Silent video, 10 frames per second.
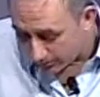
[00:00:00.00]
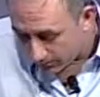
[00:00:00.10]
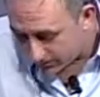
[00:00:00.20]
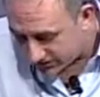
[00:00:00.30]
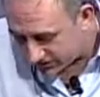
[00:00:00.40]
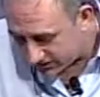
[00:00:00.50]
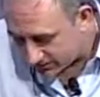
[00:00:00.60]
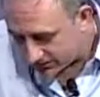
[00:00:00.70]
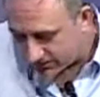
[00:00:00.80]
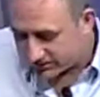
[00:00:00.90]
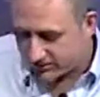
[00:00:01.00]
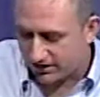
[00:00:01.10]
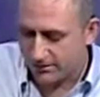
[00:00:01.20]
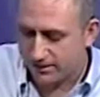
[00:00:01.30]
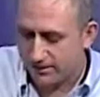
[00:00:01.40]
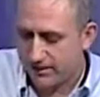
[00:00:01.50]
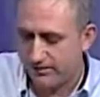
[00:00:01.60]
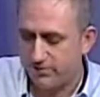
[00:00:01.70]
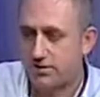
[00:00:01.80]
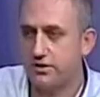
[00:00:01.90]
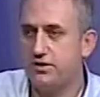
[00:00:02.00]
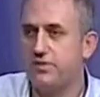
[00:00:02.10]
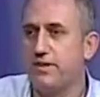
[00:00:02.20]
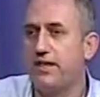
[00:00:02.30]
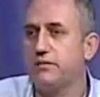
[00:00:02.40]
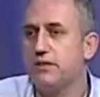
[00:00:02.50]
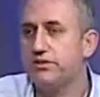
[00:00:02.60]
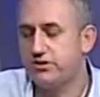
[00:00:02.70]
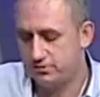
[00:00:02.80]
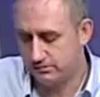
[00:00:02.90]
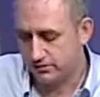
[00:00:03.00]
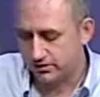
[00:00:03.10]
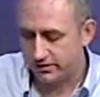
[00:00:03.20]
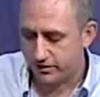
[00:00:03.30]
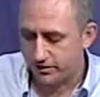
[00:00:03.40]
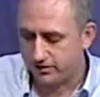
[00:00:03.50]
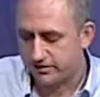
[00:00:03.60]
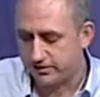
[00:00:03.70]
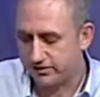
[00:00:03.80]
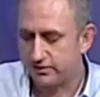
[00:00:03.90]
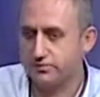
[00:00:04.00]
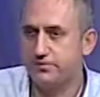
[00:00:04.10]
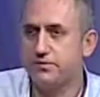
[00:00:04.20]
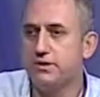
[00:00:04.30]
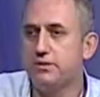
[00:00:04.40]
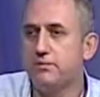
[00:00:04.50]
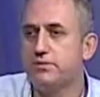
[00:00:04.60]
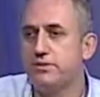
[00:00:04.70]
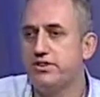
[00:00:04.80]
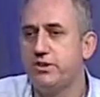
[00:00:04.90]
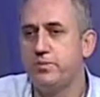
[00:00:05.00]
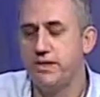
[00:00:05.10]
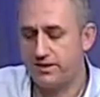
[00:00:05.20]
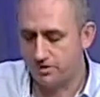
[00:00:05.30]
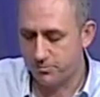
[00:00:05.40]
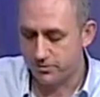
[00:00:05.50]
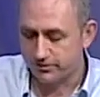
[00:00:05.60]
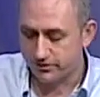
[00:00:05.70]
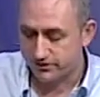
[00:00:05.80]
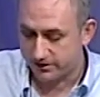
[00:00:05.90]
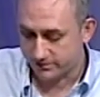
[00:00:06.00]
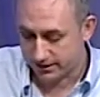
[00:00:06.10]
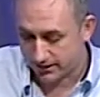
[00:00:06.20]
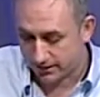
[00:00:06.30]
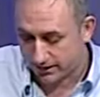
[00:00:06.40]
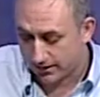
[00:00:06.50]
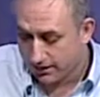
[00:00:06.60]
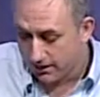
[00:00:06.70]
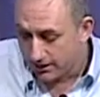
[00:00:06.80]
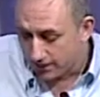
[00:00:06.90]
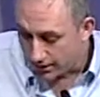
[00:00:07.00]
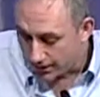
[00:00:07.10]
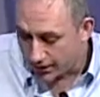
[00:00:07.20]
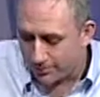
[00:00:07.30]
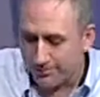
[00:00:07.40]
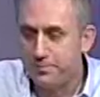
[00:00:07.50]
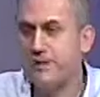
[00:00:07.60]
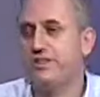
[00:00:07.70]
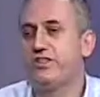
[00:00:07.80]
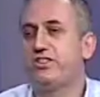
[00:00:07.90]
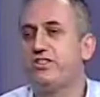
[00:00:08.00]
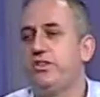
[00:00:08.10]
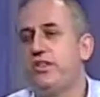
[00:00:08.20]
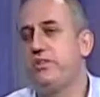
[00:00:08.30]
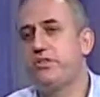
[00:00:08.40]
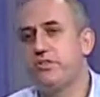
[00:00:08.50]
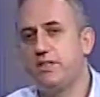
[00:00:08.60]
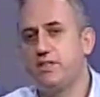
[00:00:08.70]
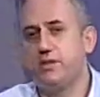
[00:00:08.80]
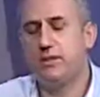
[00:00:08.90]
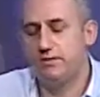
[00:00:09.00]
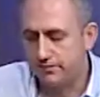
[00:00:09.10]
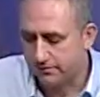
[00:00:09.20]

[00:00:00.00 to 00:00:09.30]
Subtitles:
which is the first time I ever heard of that. That's not in the context of Terminator movies or something like that. Just to demonstrate that